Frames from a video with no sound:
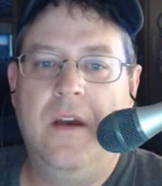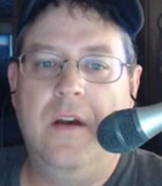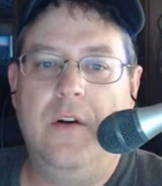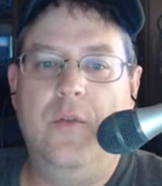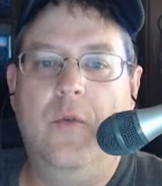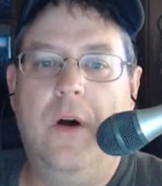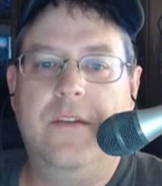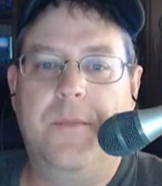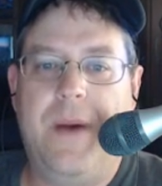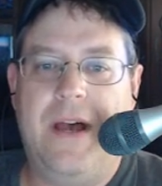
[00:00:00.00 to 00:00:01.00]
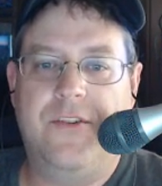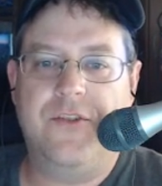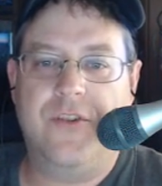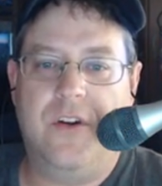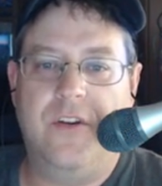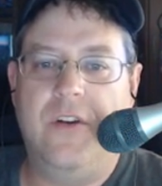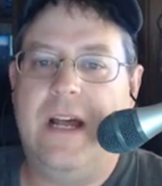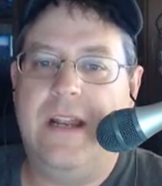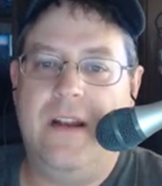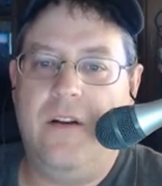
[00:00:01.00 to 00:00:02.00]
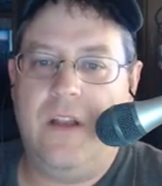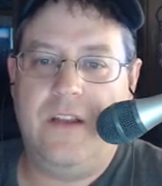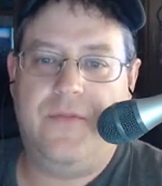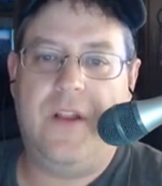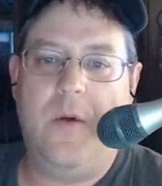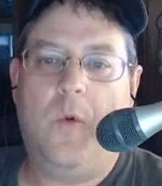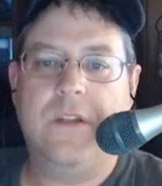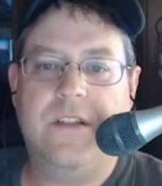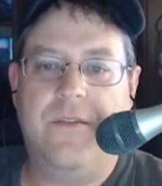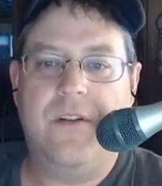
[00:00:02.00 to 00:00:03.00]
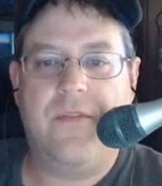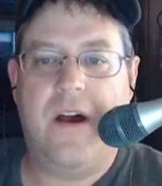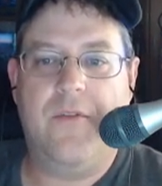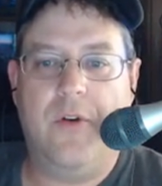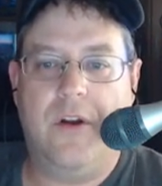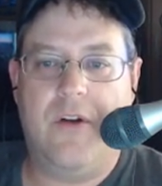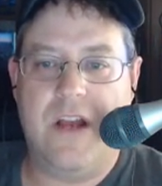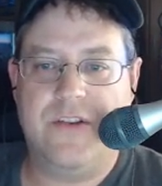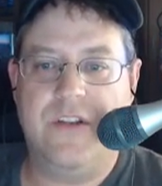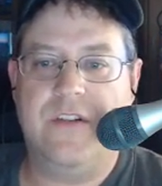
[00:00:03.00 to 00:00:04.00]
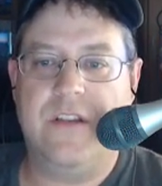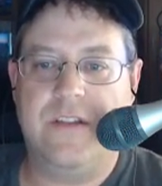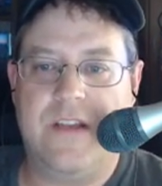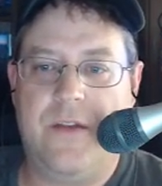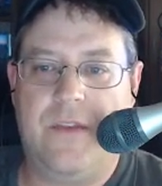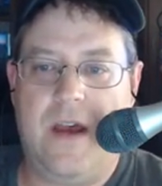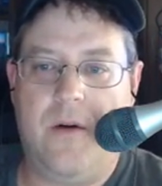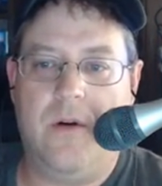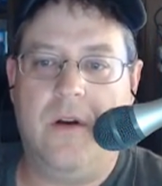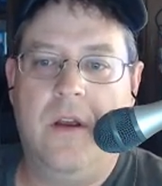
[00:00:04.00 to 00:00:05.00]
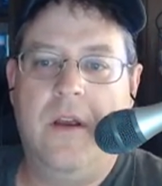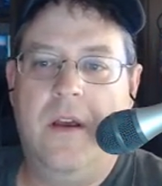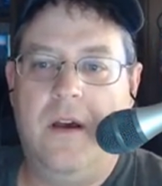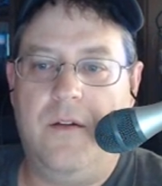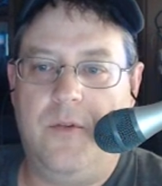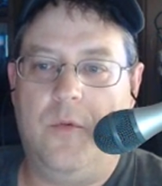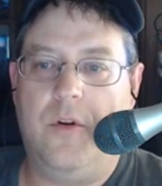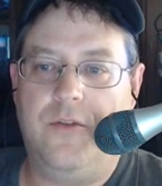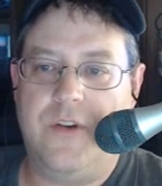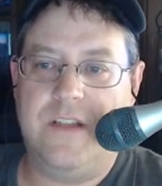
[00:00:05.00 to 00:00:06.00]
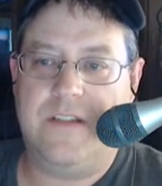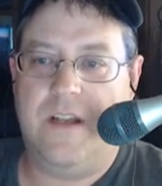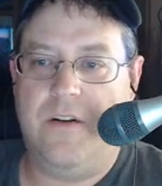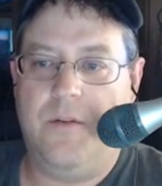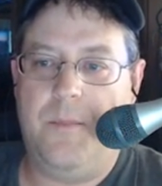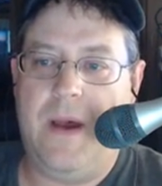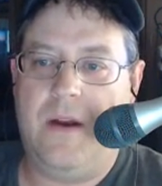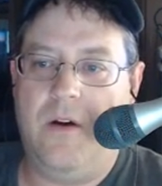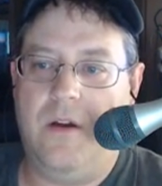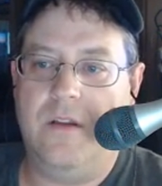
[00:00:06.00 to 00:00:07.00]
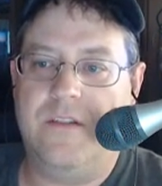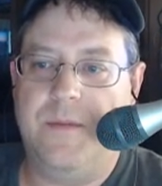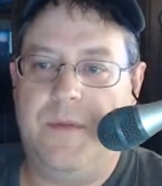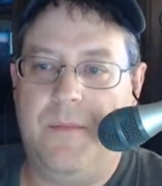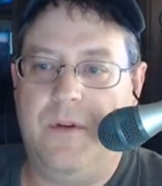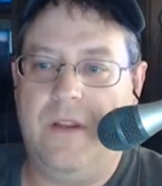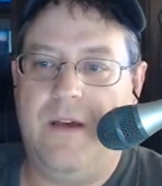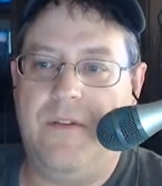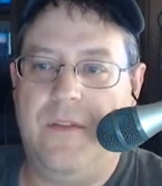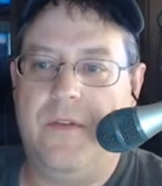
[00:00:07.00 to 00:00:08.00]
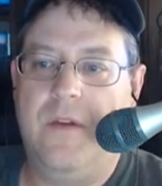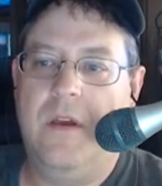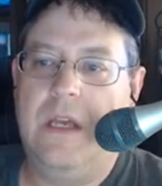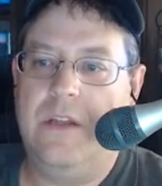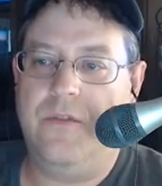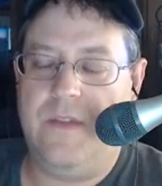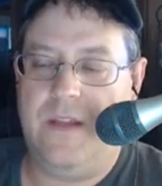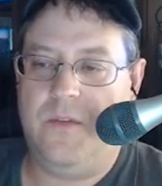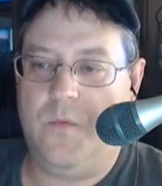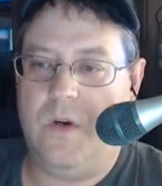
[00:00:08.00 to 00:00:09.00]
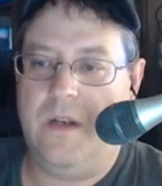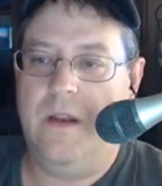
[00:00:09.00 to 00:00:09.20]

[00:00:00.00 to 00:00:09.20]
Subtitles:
who was a passenger on United Airlines Flight 175 when it crashed into the South Tower of the World Trade Center back on September 11th, 2001.